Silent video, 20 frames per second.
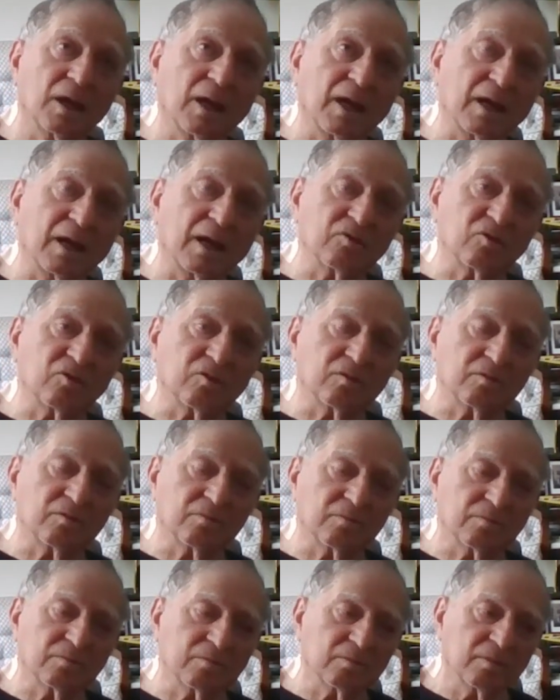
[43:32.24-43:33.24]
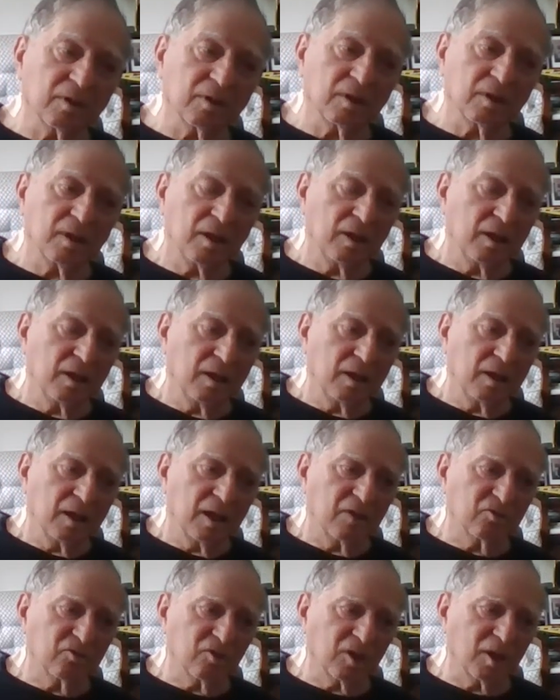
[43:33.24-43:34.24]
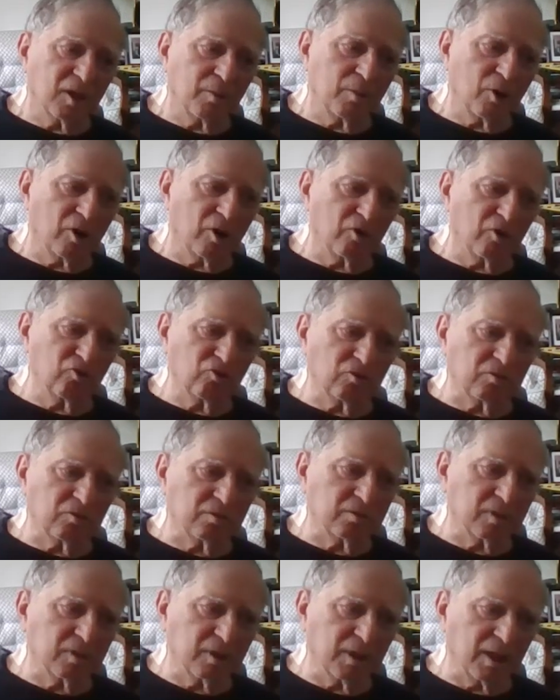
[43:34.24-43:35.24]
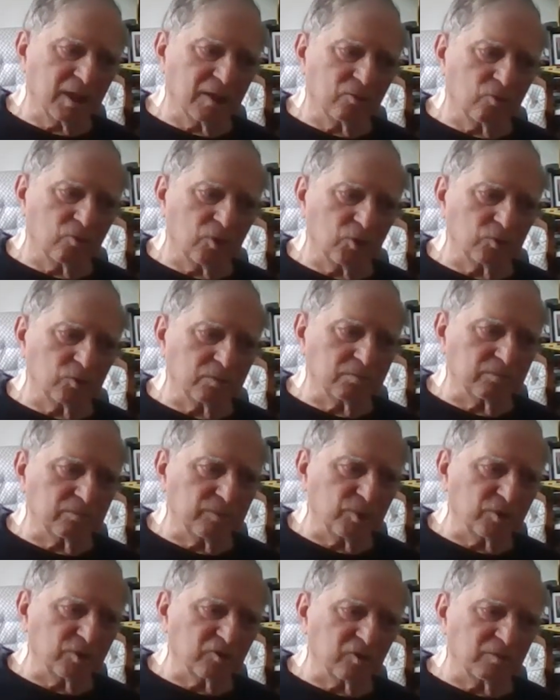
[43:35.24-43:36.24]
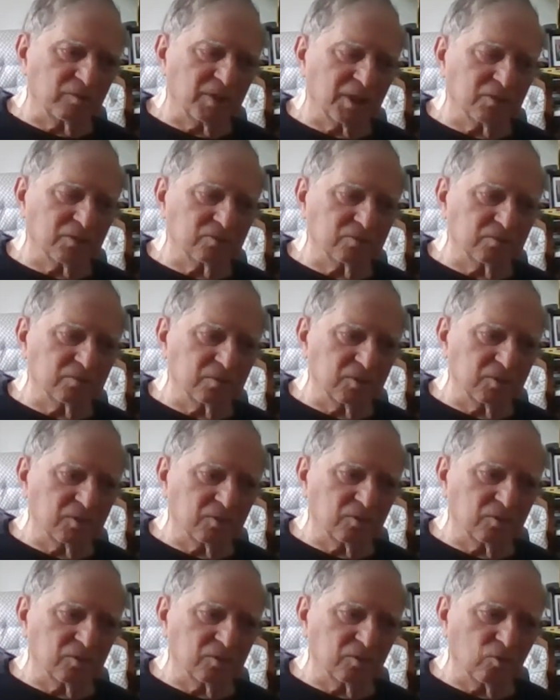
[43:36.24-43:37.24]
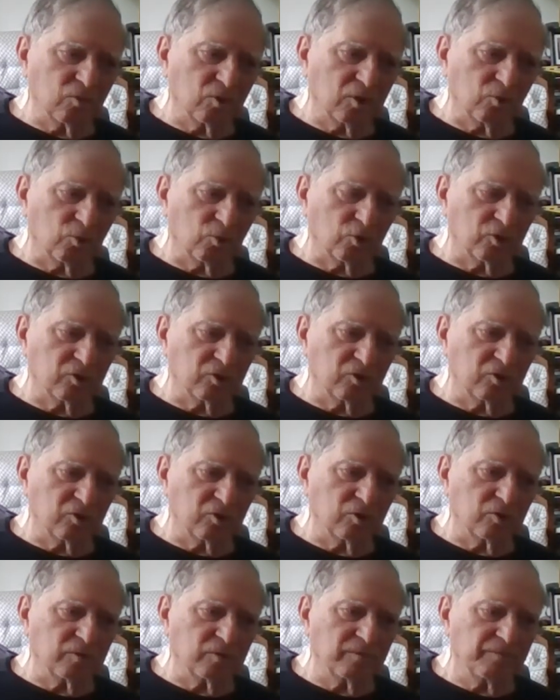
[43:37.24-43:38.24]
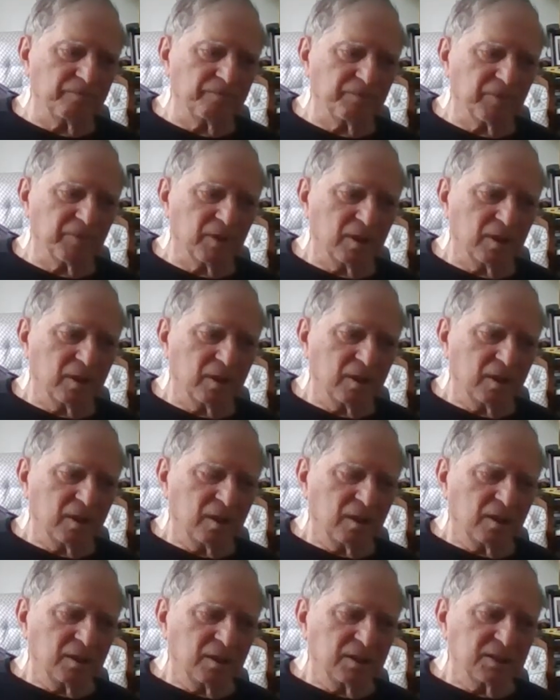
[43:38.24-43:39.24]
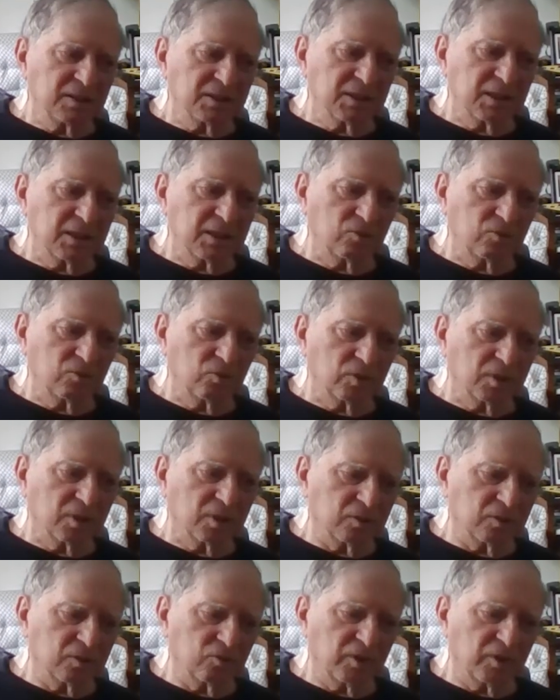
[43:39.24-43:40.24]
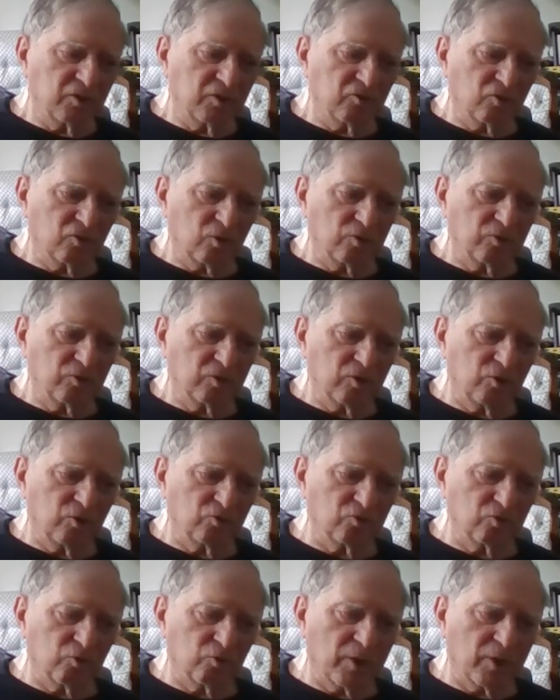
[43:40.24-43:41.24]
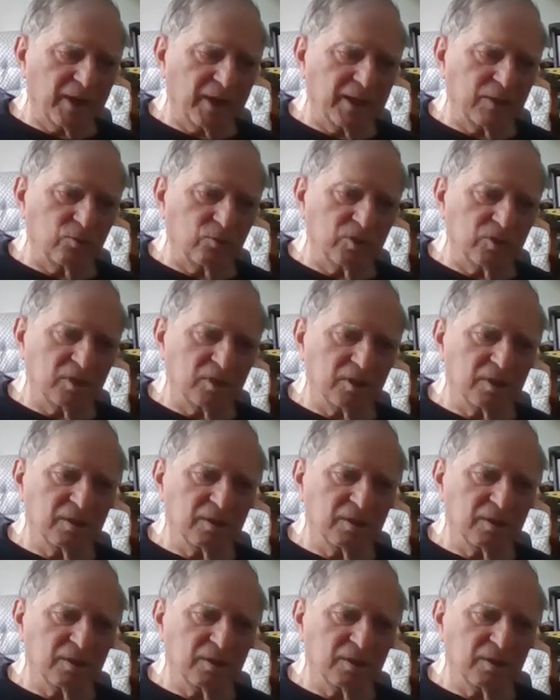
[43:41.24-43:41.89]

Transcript: as S.L.A. Marshall, guy that wrote books about World War II, said, when a soldier goes to ground,